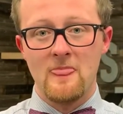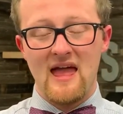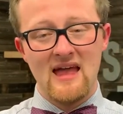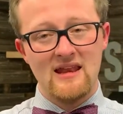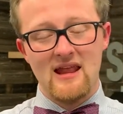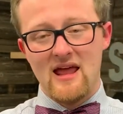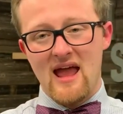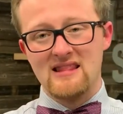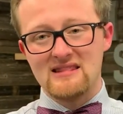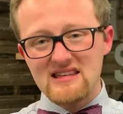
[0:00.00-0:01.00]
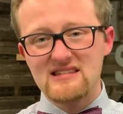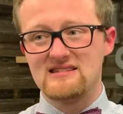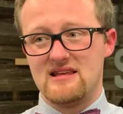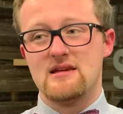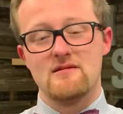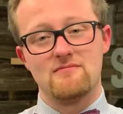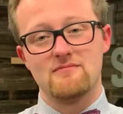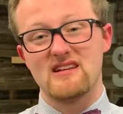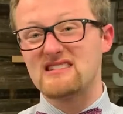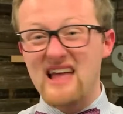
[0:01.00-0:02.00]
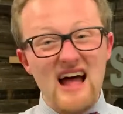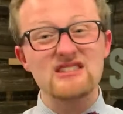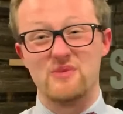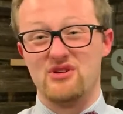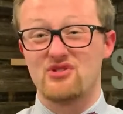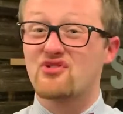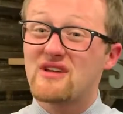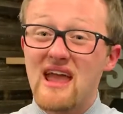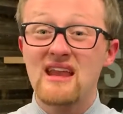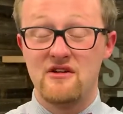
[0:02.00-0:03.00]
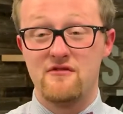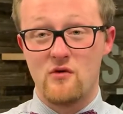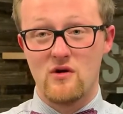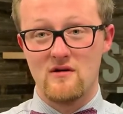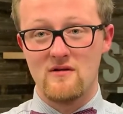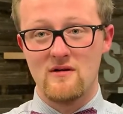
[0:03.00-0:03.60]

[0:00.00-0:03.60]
And, and listen to Him because that's what you're created for.